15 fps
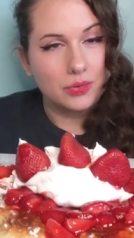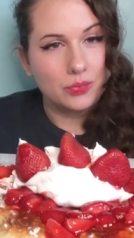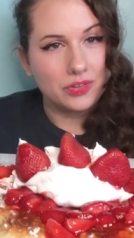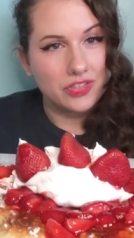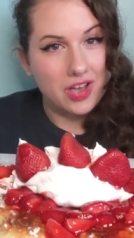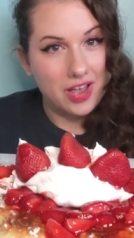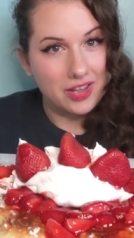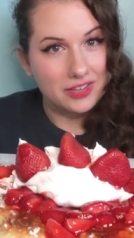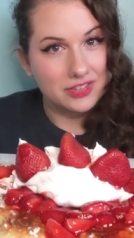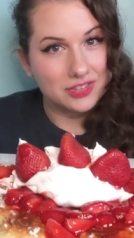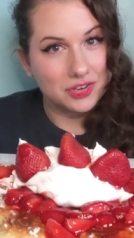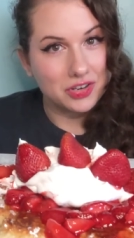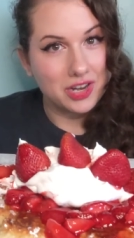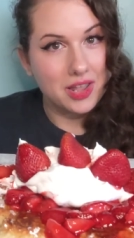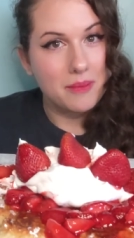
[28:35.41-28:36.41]
with
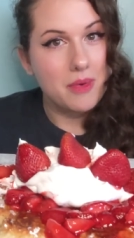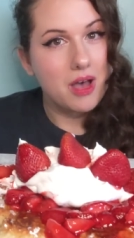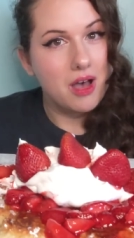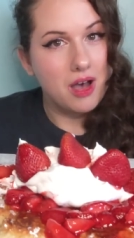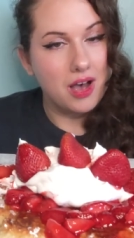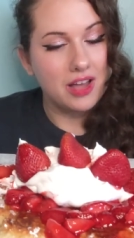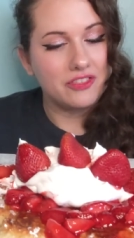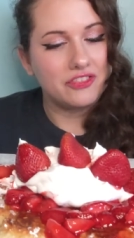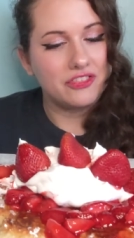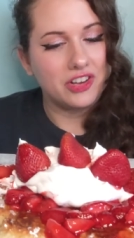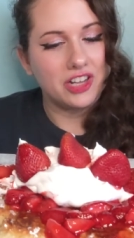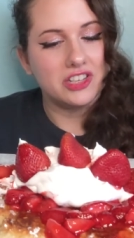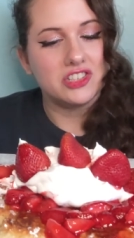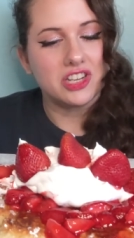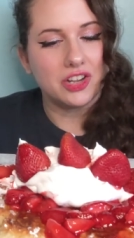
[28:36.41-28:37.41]
ice cream, hot
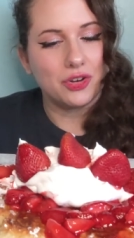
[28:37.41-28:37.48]
fudge,